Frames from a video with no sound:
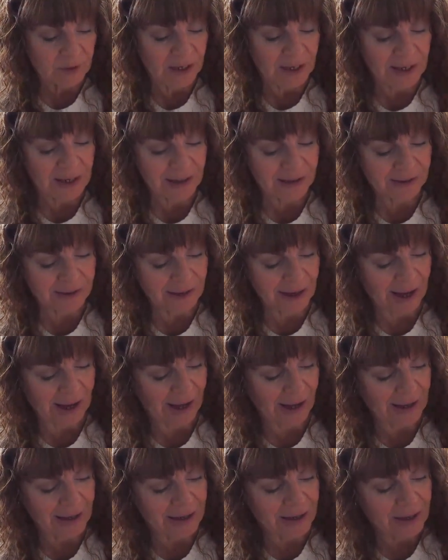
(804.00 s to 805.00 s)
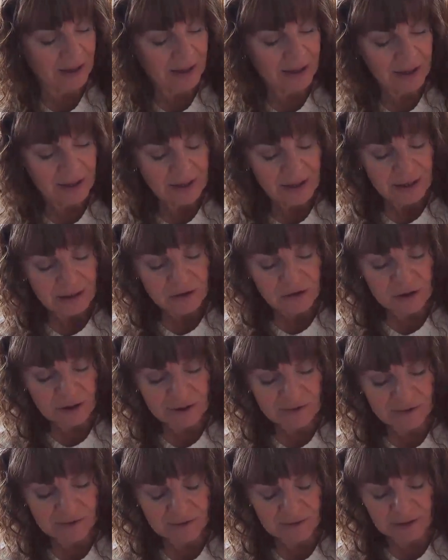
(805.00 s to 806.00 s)
And I
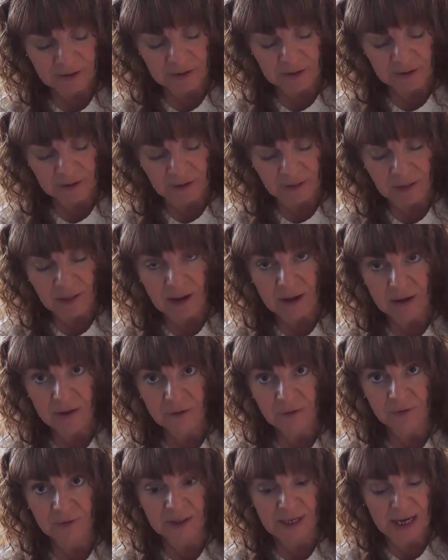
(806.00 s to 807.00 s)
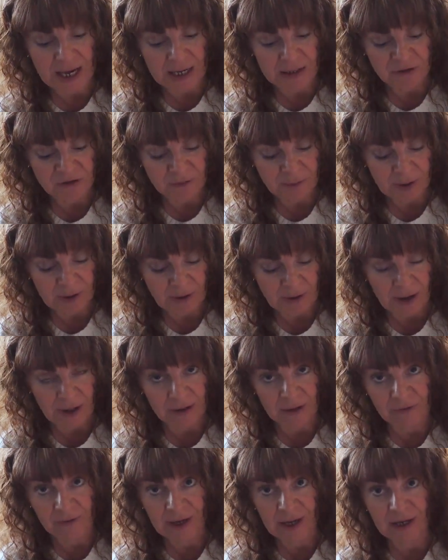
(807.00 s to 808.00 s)
just love cashmere. I
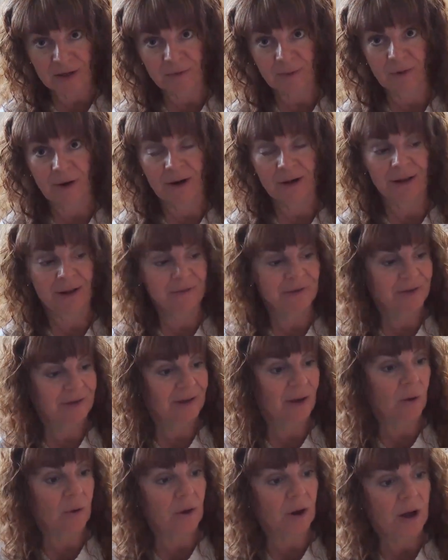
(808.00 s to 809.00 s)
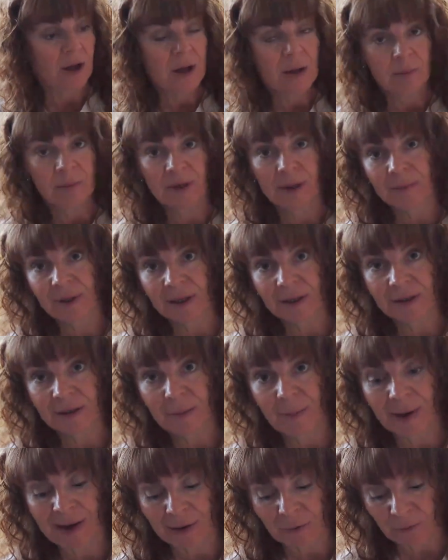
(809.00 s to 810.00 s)
love cashmere. I love silk, but I'm not going to
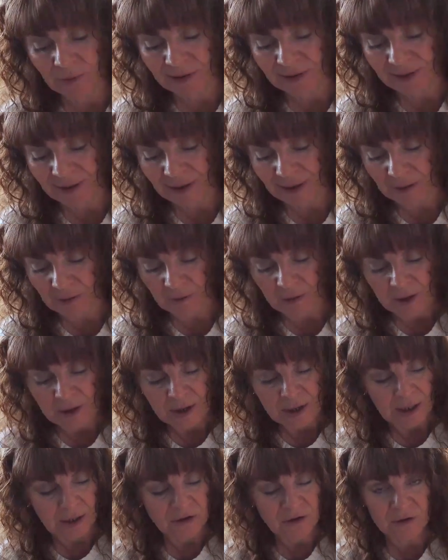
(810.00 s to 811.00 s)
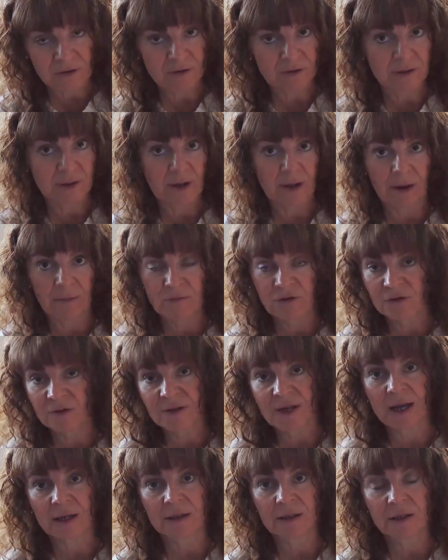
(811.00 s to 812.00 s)
buy retail. I'm just
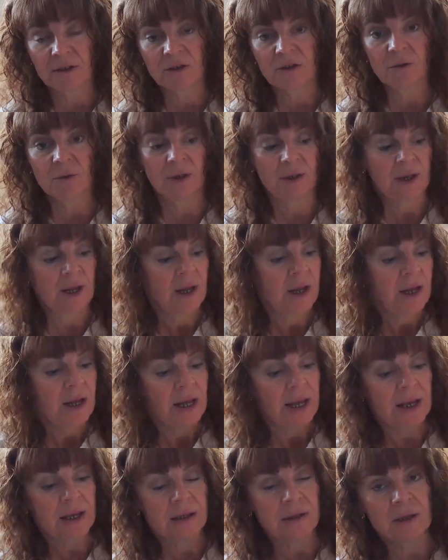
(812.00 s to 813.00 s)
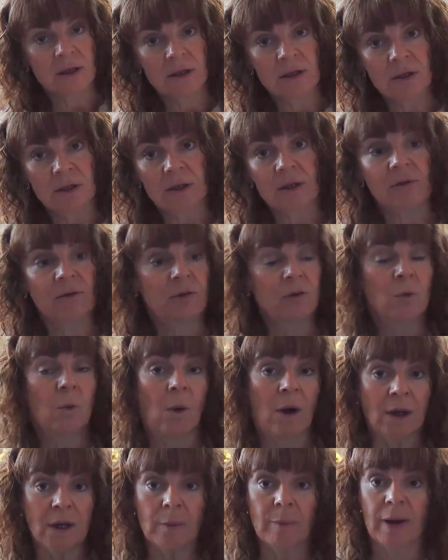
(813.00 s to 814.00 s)
not going to do it. And if you
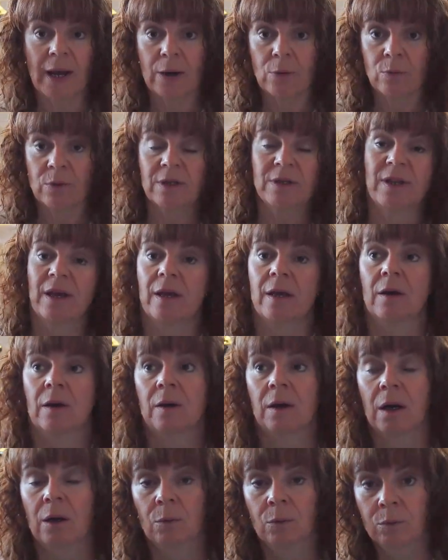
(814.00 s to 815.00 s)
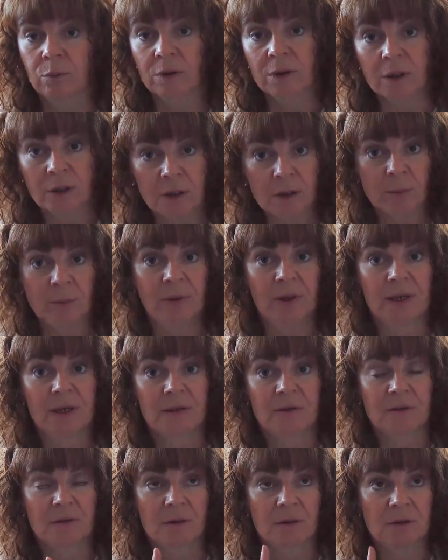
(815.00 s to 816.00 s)
want to buy retail, a really good
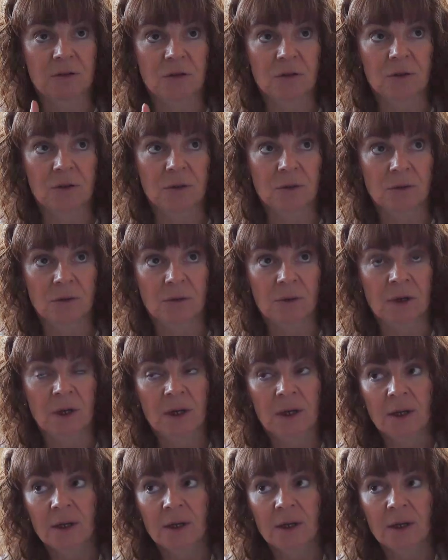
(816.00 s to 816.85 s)
place to